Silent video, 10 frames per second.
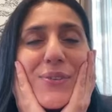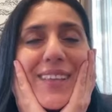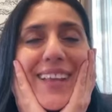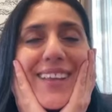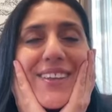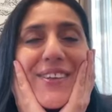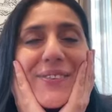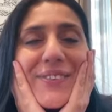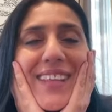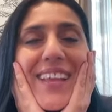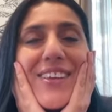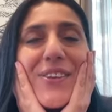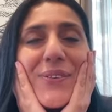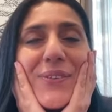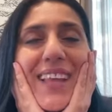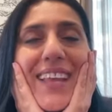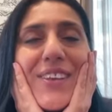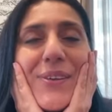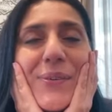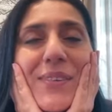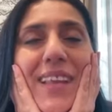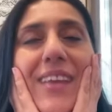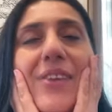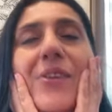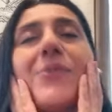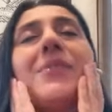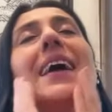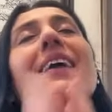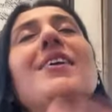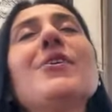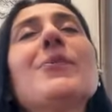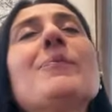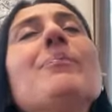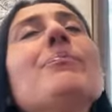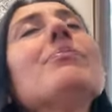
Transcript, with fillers: you, thank you, thank you, thank you, thank you, thank you.